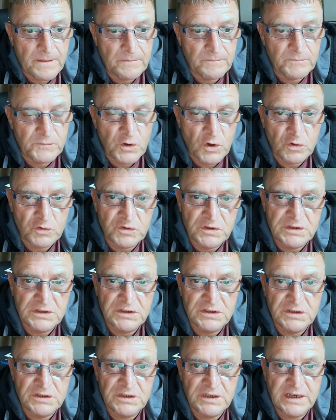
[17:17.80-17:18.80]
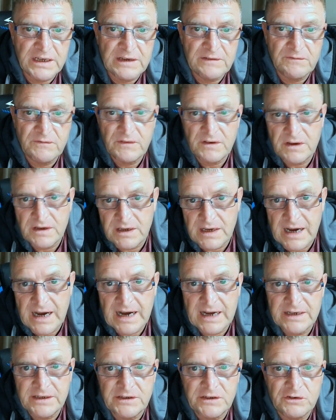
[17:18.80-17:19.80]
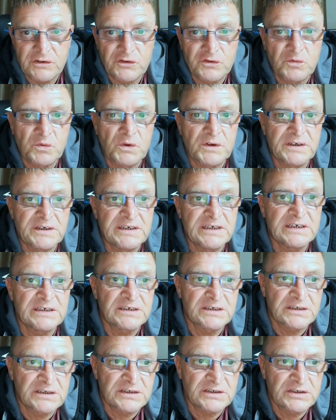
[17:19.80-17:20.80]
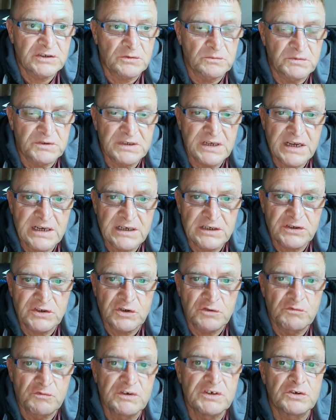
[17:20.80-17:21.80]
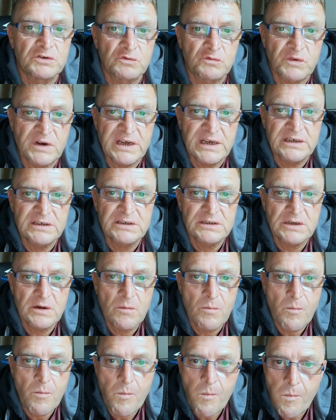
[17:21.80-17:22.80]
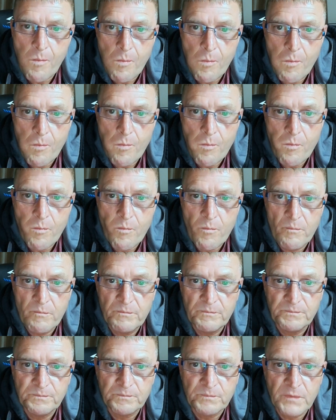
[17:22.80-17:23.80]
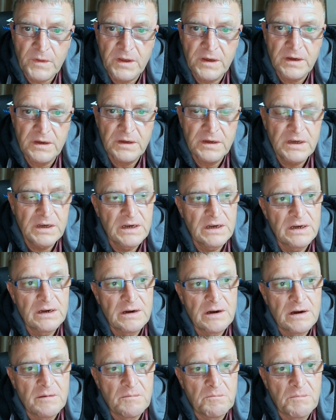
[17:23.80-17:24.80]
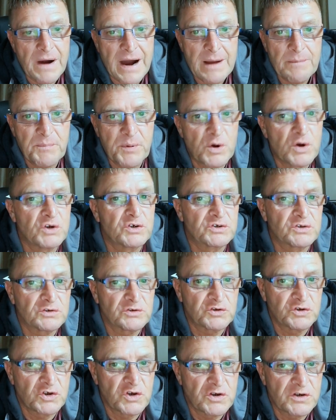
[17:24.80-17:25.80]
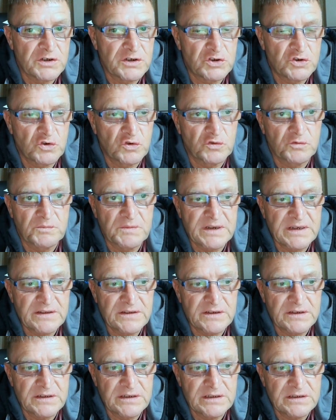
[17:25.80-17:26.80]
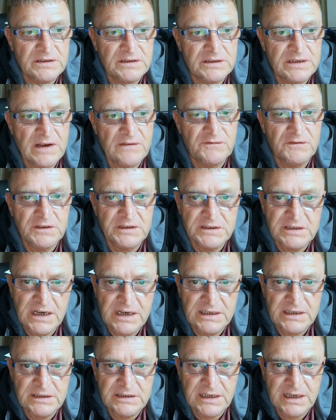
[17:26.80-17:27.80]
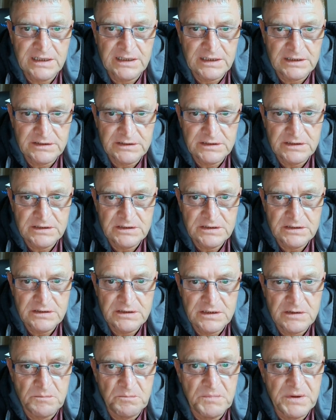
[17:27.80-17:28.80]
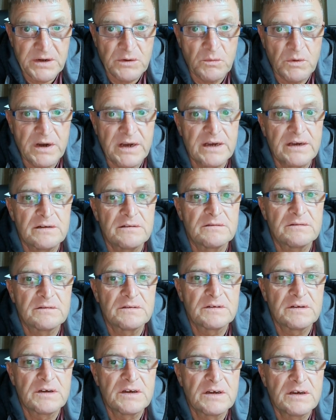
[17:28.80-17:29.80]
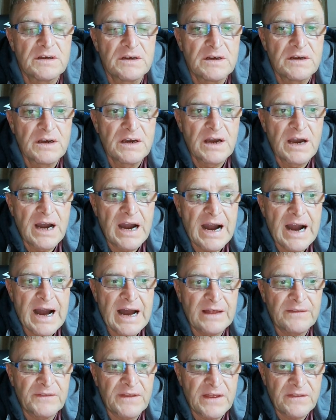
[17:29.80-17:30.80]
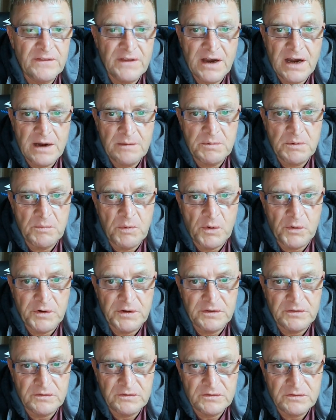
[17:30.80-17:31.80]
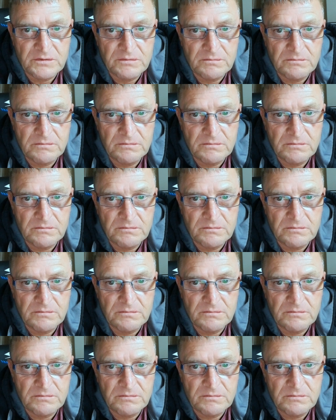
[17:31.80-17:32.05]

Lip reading: doctrines that give ideas what it is. Some say it's the original race. Okay, my personal journey showed me that it is definitely tied into Atlantis in a big way, and then the Hyperboreans,